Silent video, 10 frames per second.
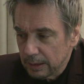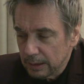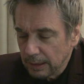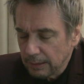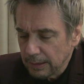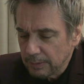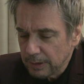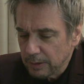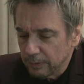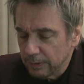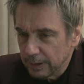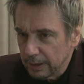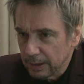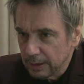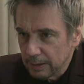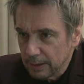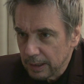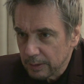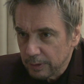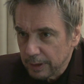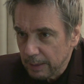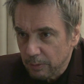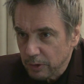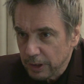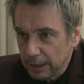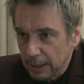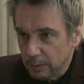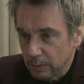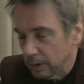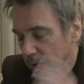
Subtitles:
and I said it was not fitting the electronica project at all.